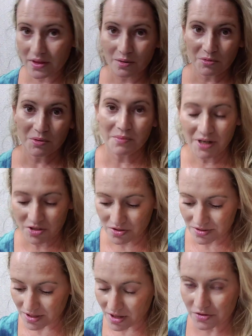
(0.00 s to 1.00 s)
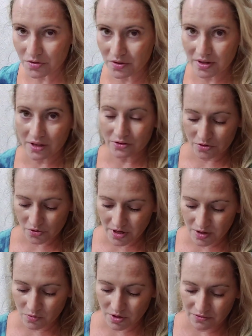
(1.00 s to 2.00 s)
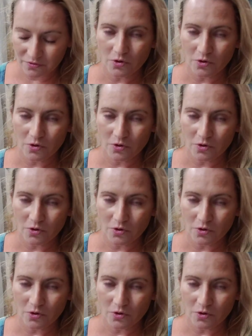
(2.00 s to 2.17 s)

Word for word: one that I'm going to mention is also another great one